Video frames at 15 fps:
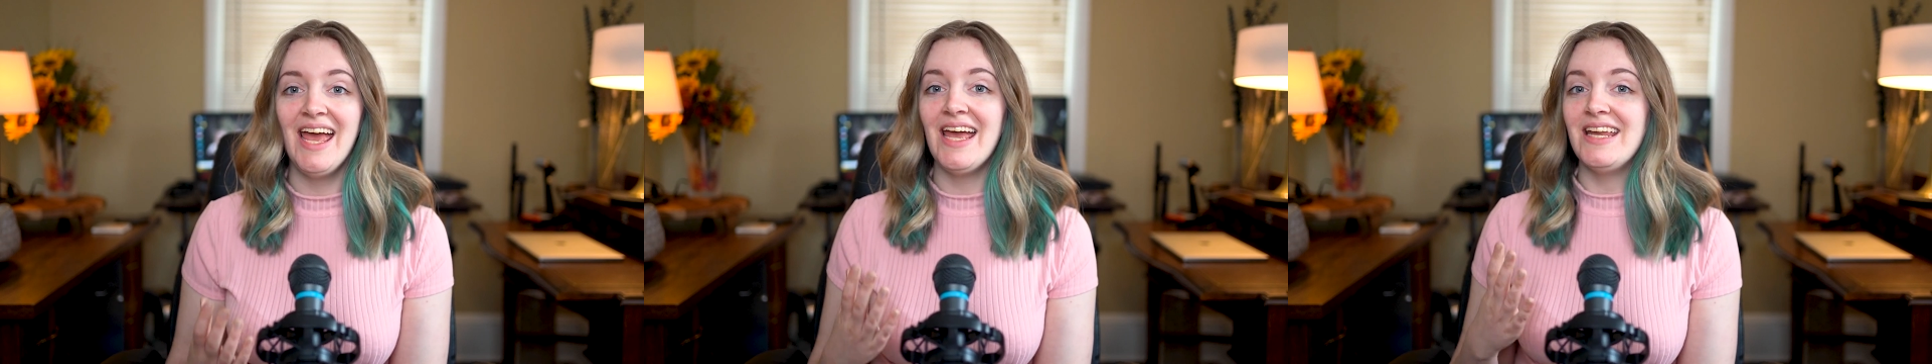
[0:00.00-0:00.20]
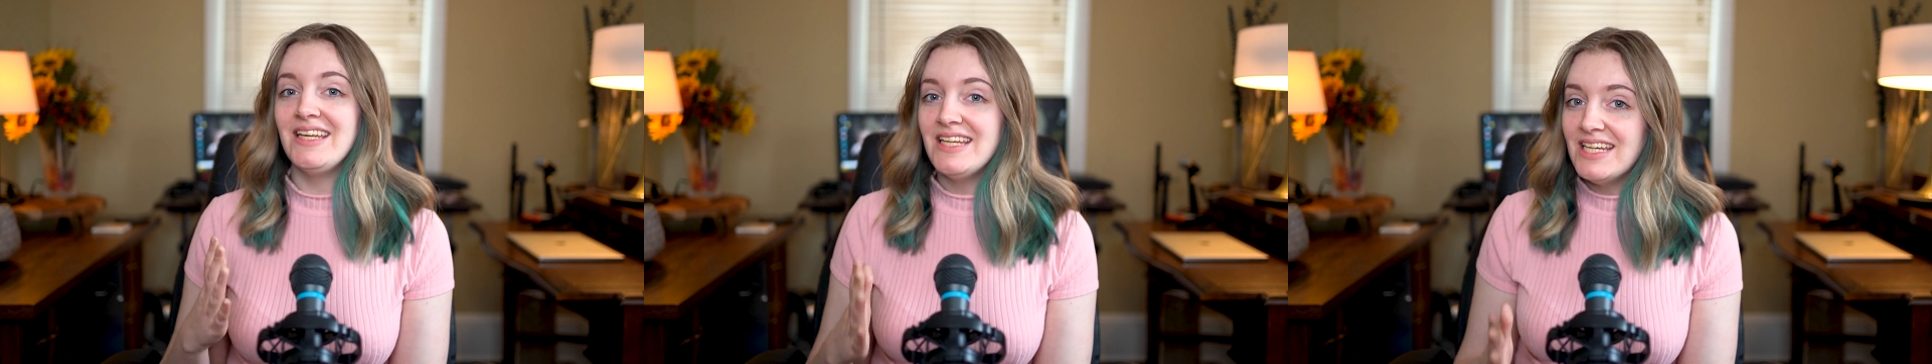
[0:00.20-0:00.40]

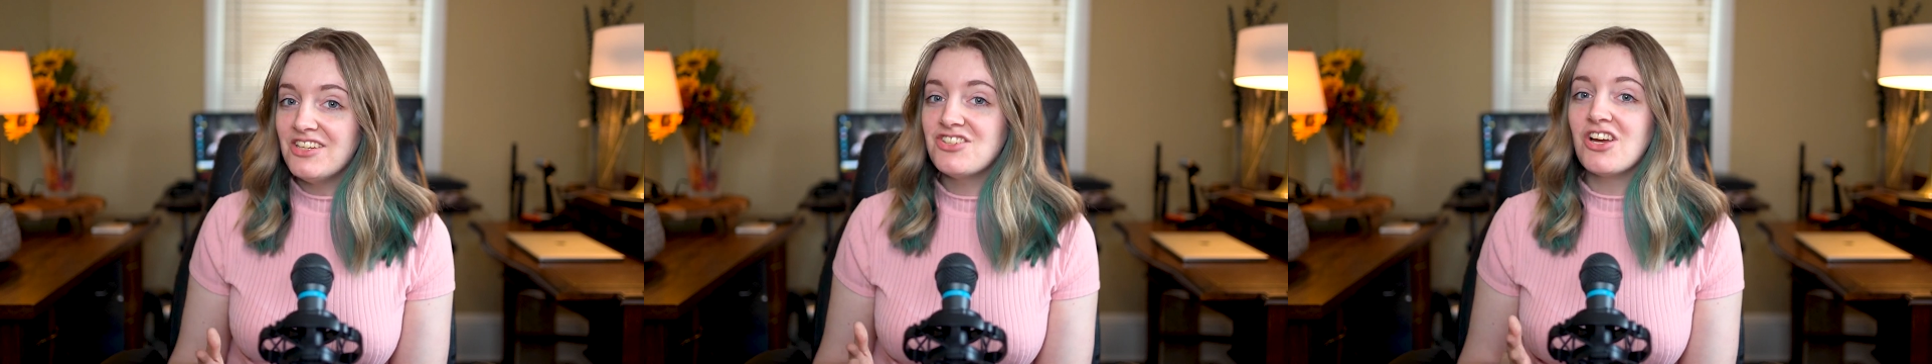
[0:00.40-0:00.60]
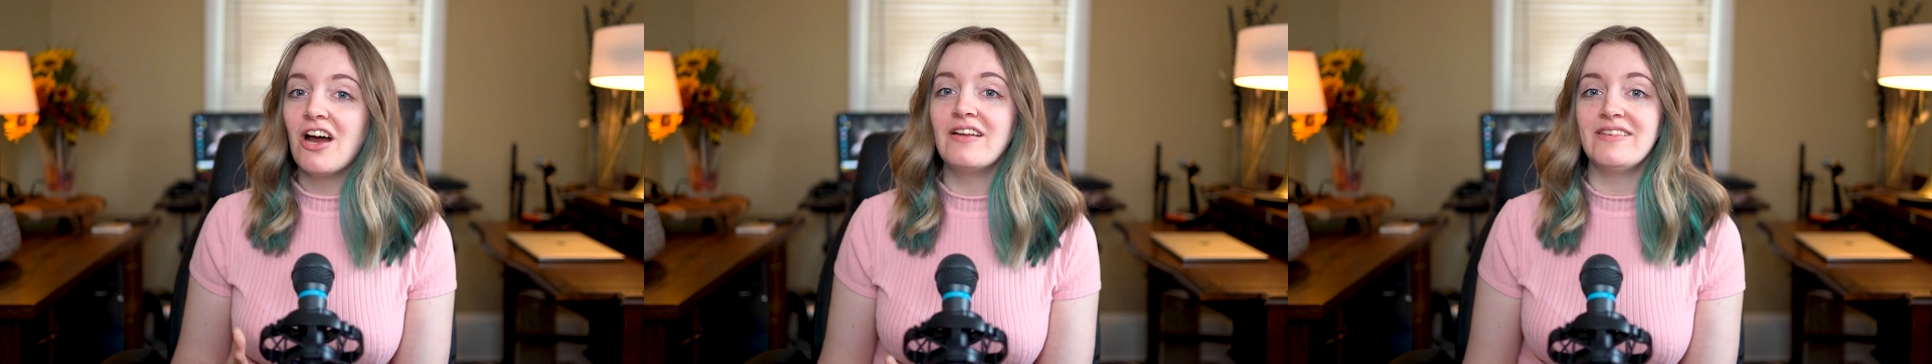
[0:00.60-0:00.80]
And
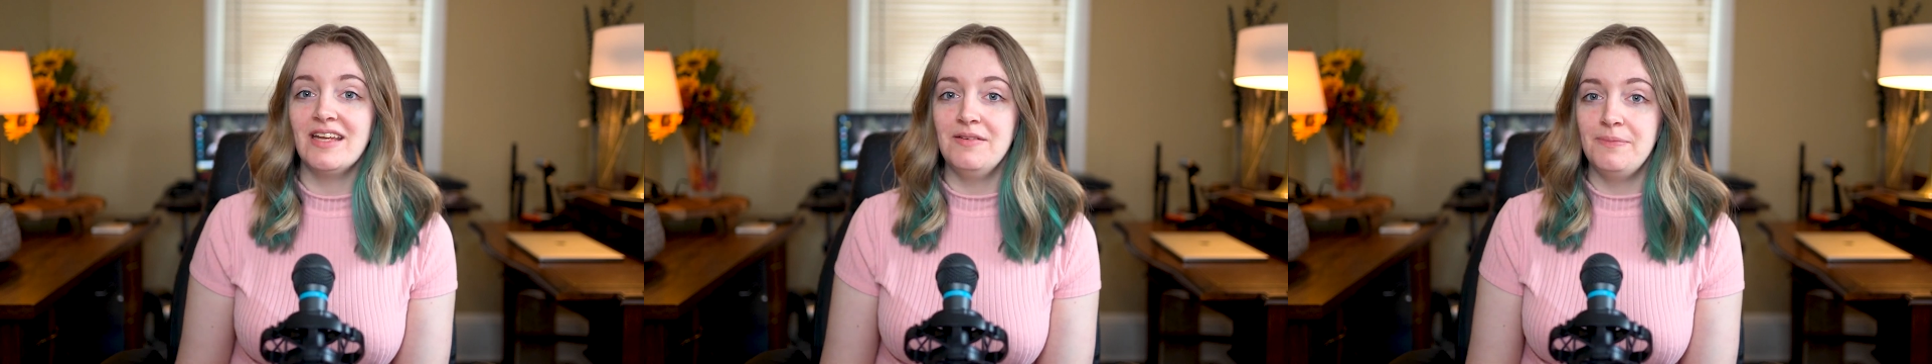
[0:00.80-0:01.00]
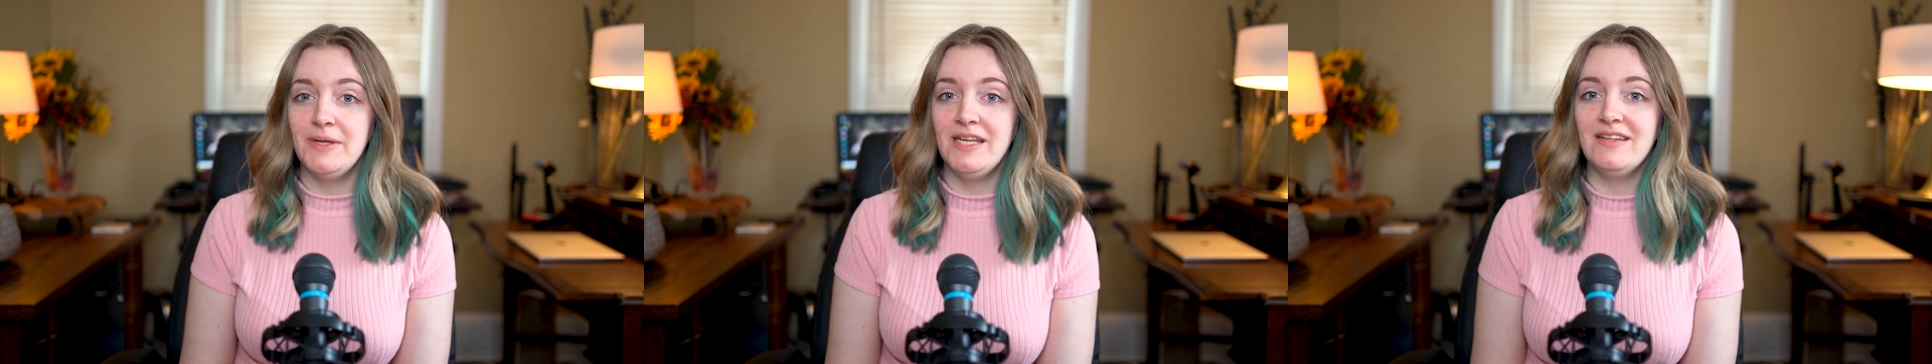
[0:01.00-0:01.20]
each
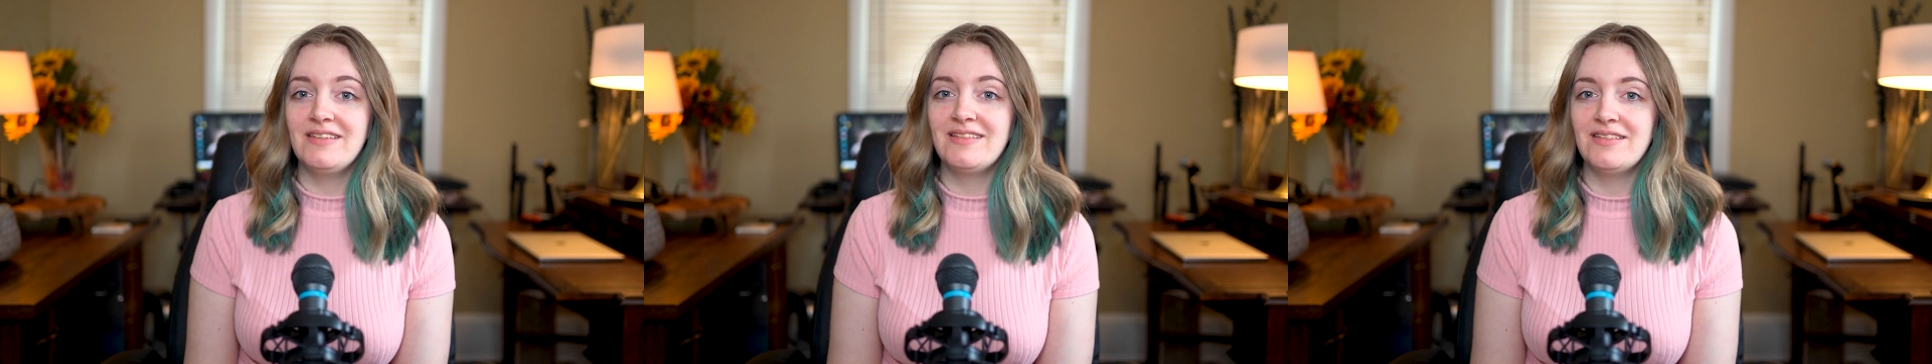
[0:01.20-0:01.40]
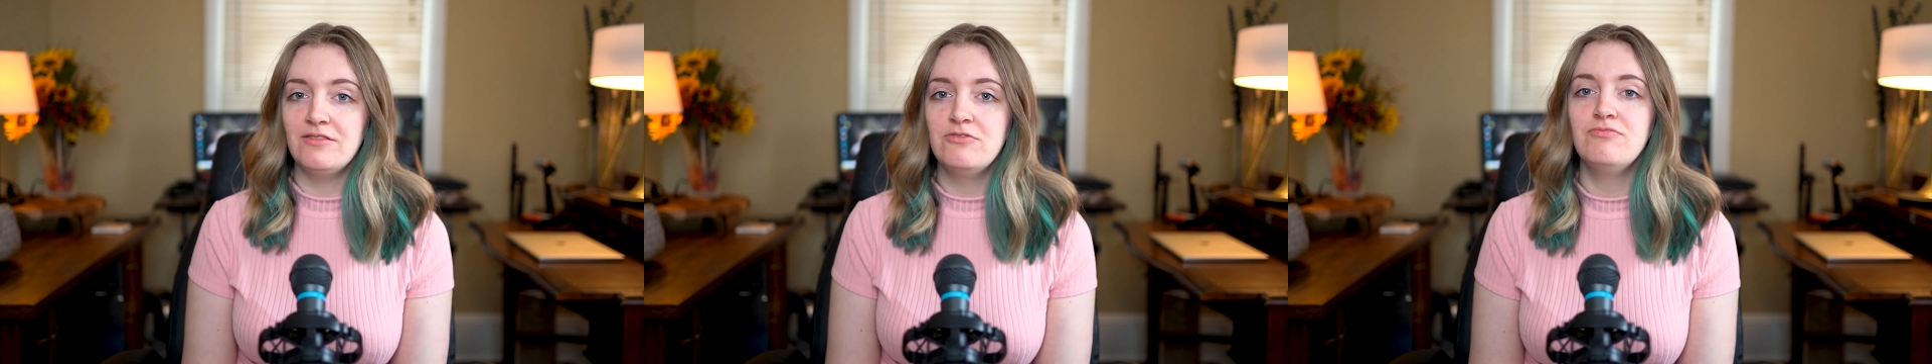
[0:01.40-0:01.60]
content
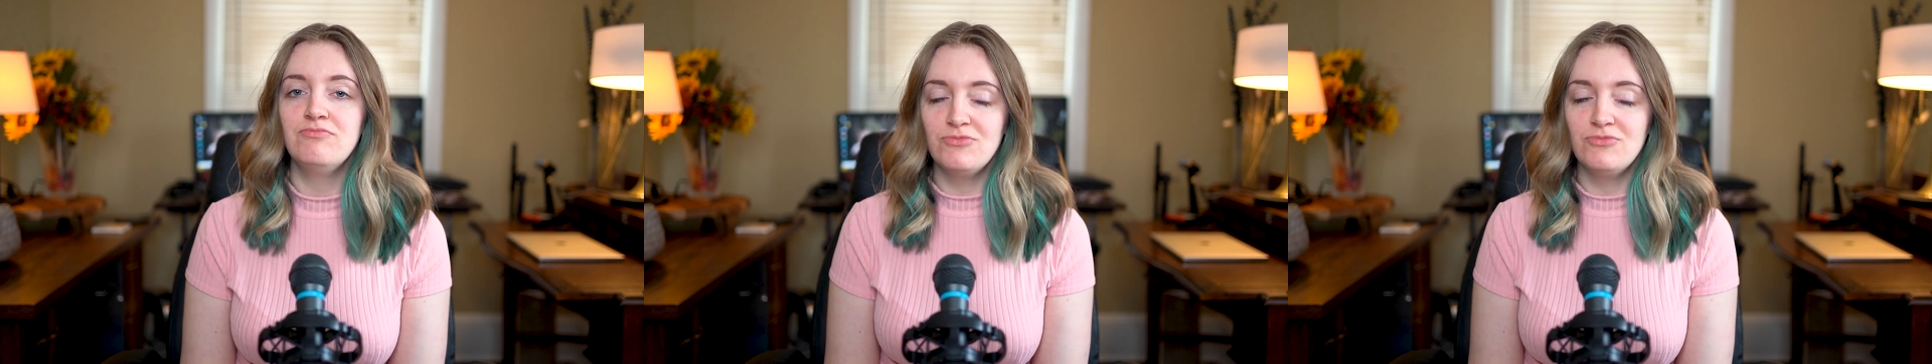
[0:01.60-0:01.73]
piece